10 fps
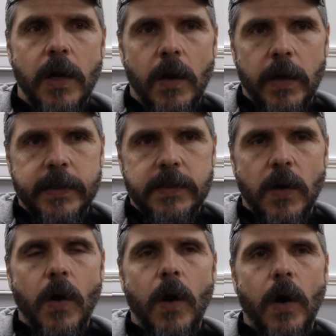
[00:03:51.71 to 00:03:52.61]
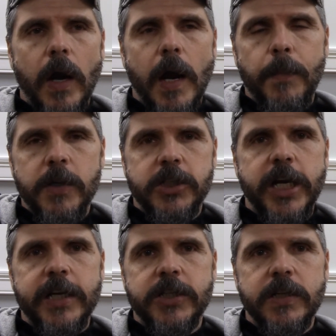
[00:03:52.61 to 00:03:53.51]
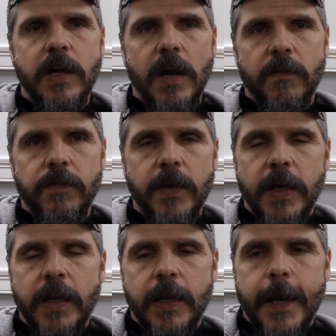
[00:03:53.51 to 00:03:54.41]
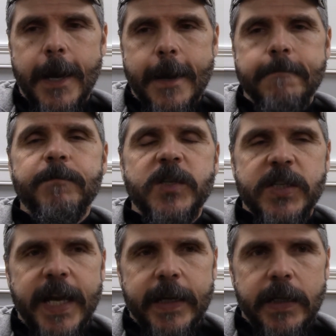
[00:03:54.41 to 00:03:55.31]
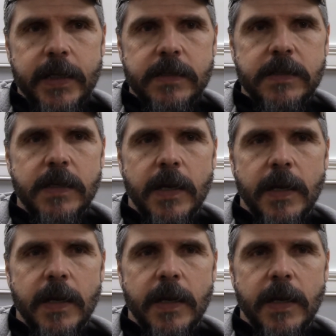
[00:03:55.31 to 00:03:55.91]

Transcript: on our projection of steadiness,